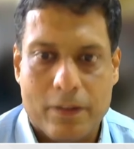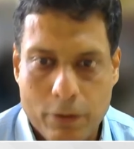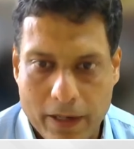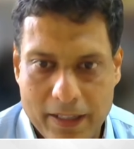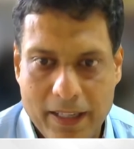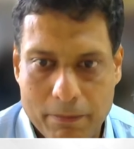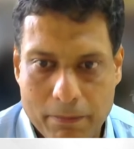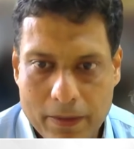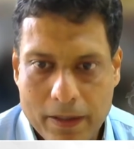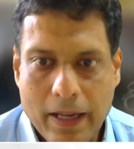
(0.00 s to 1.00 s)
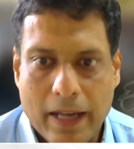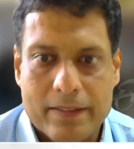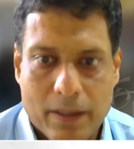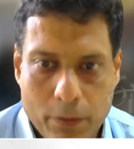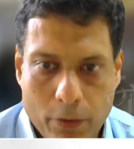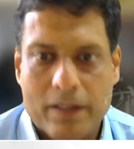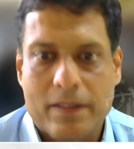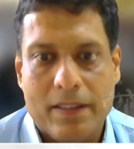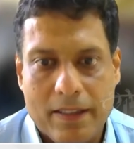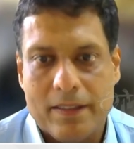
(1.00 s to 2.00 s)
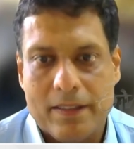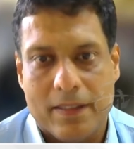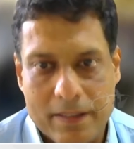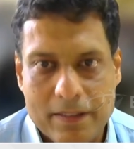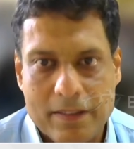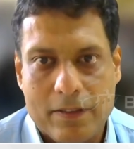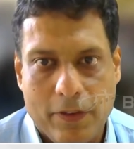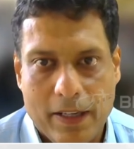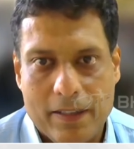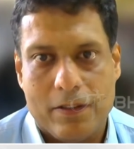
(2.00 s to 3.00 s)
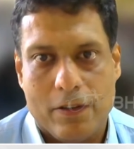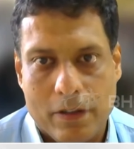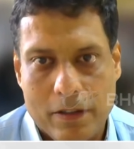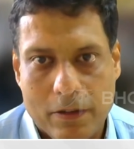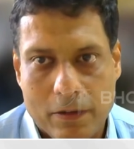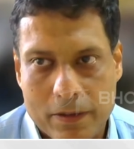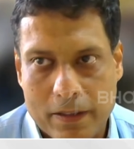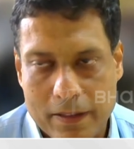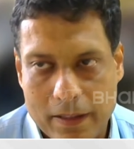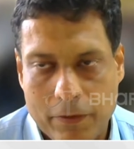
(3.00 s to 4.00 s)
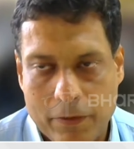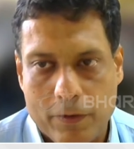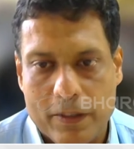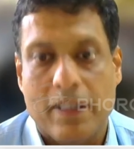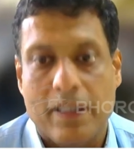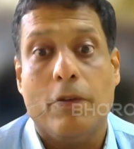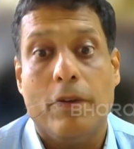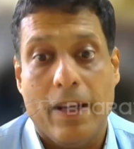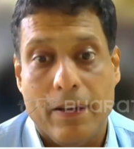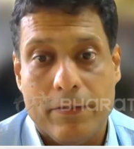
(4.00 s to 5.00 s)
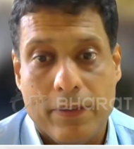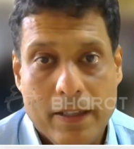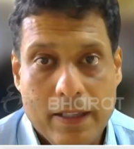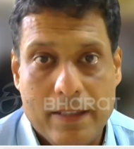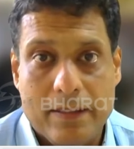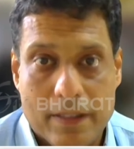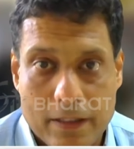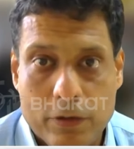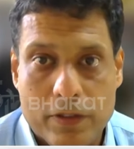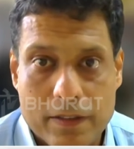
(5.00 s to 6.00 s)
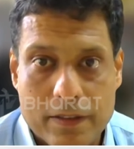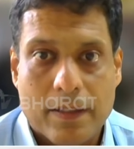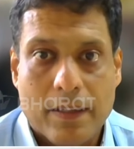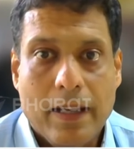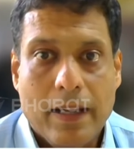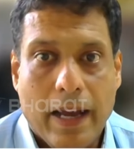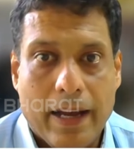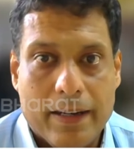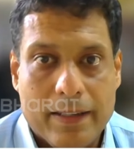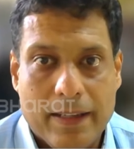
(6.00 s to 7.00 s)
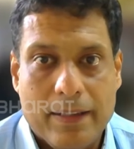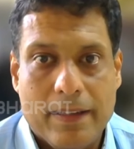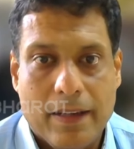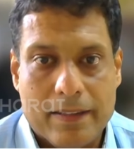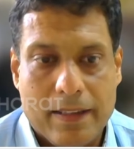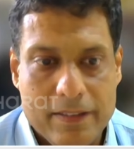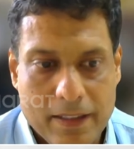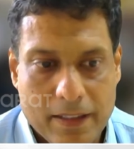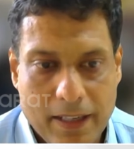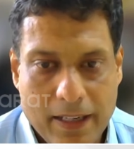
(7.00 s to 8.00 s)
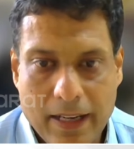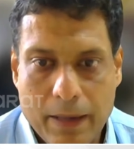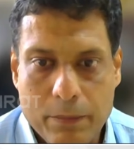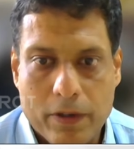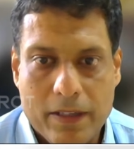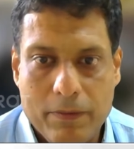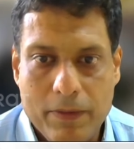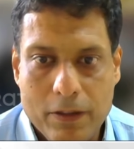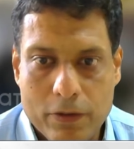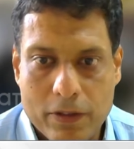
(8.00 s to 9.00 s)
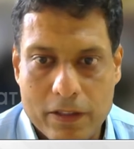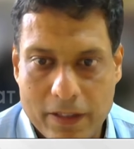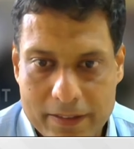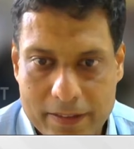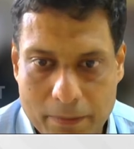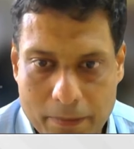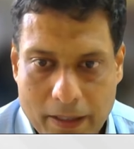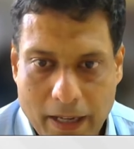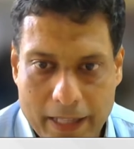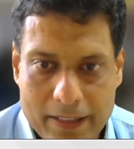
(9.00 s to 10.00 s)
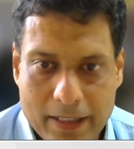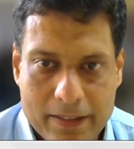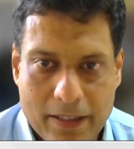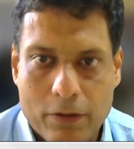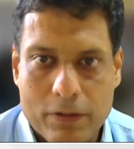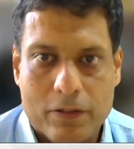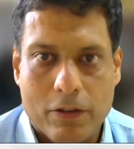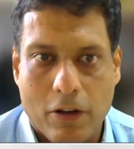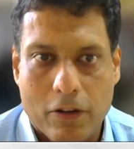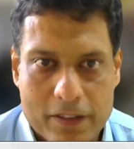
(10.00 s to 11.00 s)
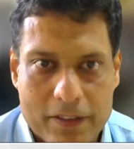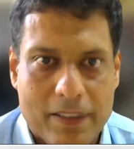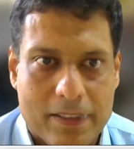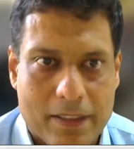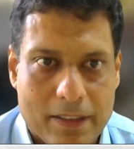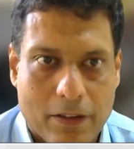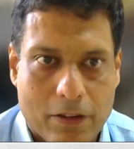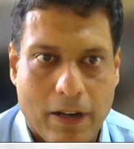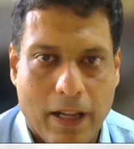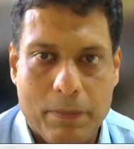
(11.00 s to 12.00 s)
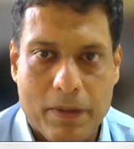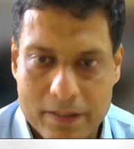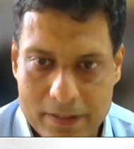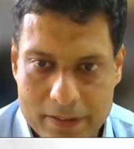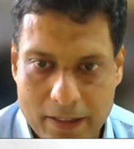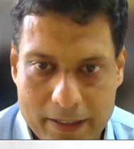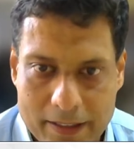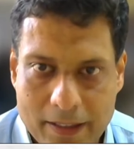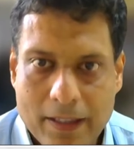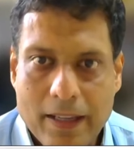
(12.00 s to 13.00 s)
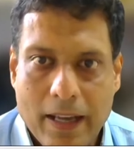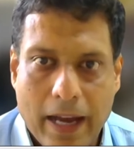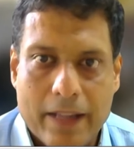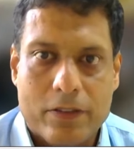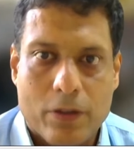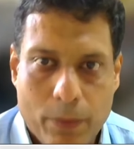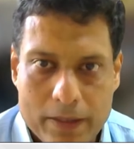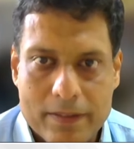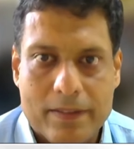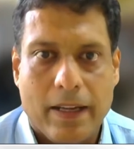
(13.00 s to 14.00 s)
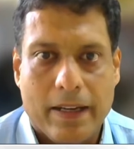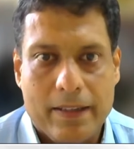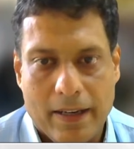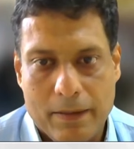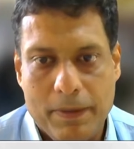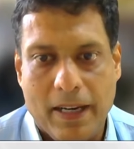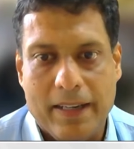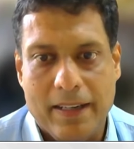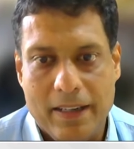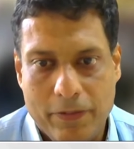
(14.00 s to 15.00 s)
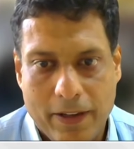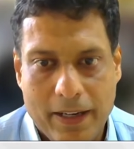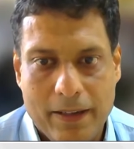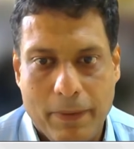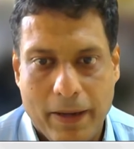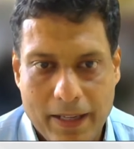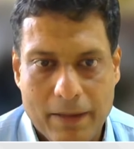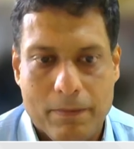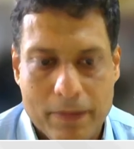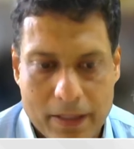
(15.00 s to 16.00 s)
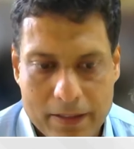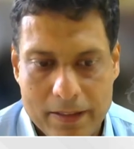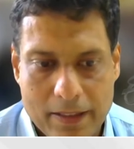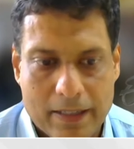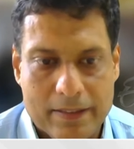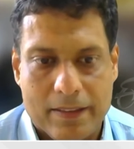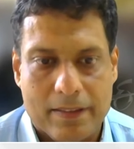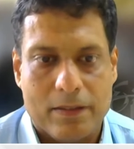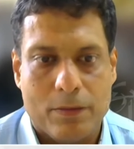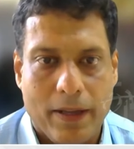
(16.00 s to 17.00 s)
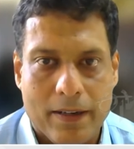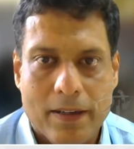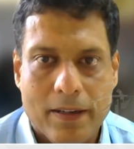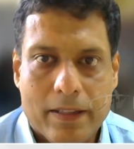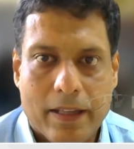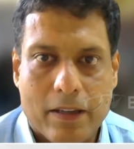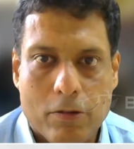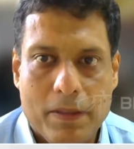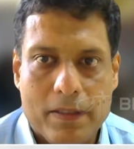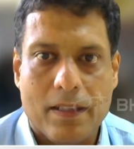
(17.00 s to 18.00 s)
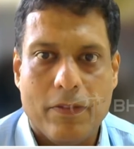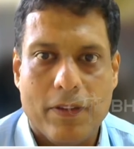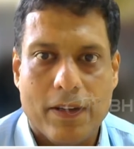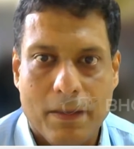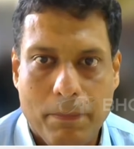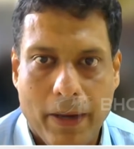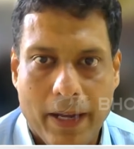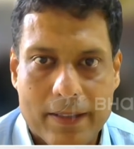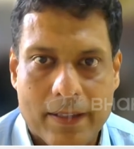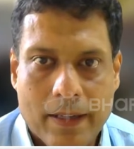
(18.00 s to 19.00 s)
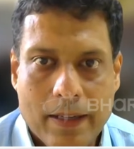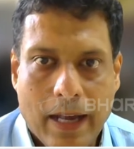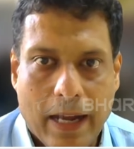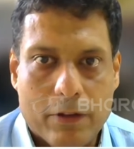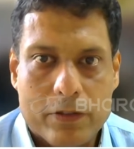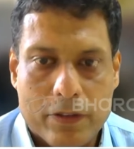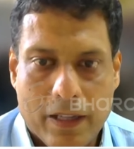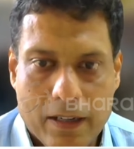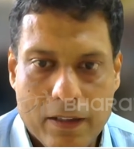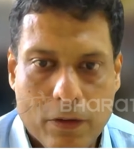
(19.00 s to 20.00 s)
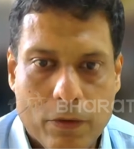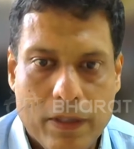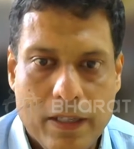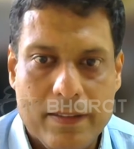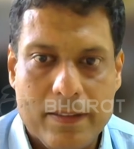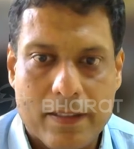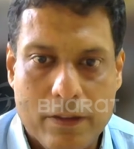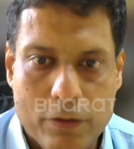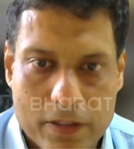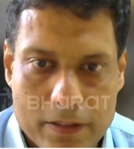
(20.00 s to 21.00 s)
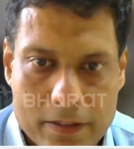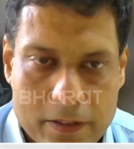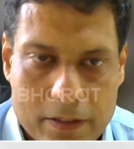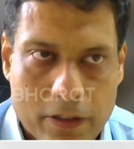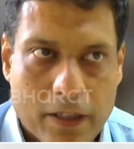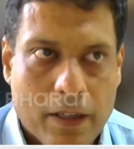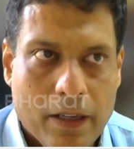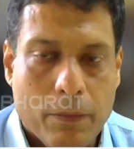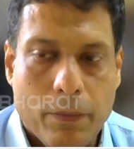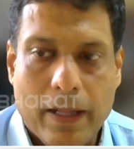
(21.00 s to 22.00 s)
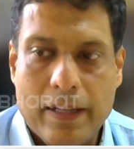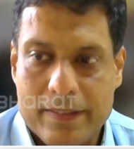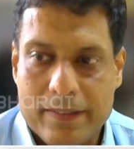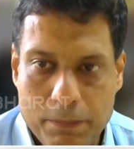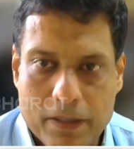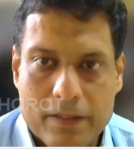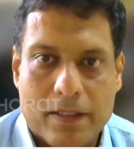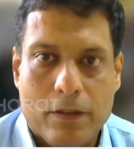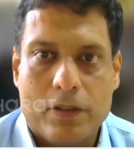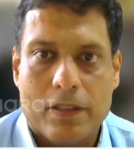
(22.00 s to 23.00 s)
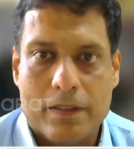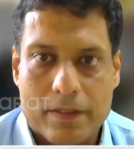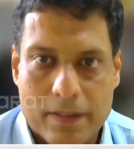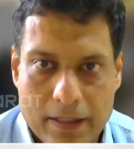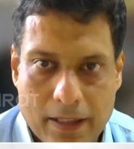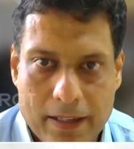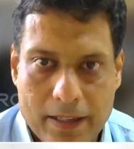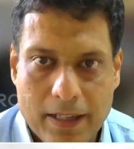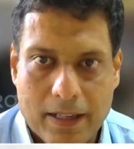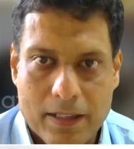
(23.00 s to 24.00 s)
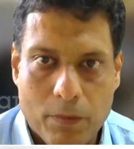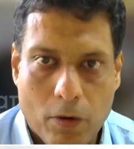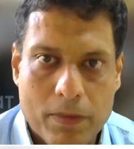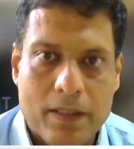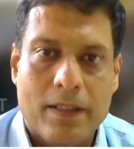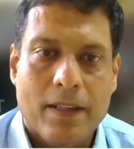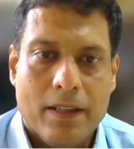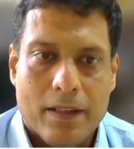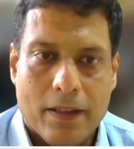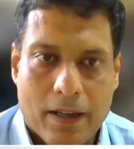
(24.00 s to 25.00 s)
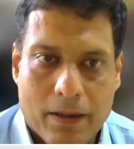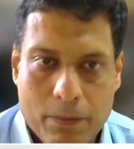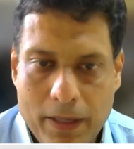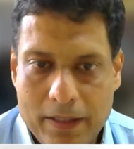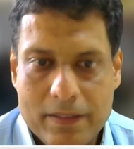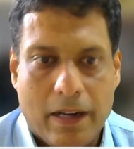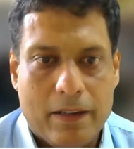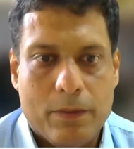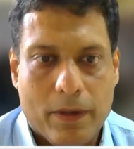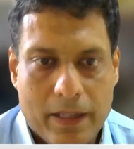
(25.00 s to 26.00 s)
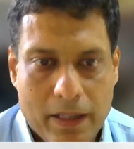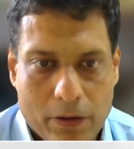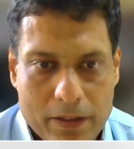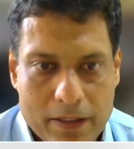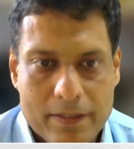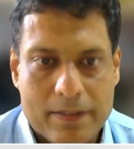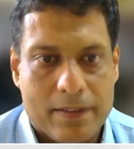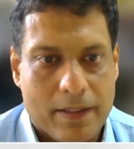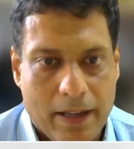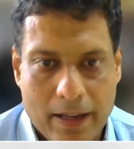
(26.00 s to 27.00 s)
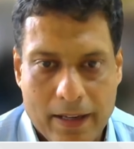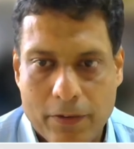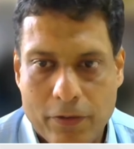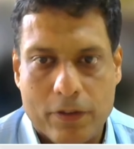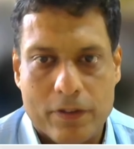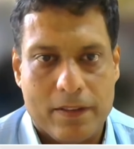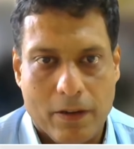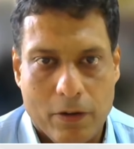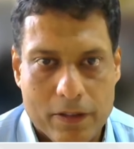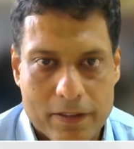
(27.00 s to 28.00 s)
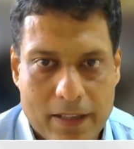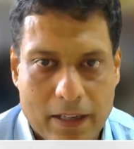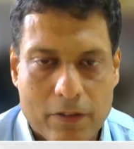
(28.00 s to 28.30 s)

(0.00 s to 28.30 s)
to our team and say, what is it that the surgeons face or, for which they don't have easy solutions? And then as an engineering lab, what can we do to address them? I think that's how this whole conversation or collaboration started. And so once that had been identified by him that, yes, this is where there could be significant impact. And also there are no easy solutions or well accepted solutions in the clinic at the moment. We started working on this. And of course, all this kind of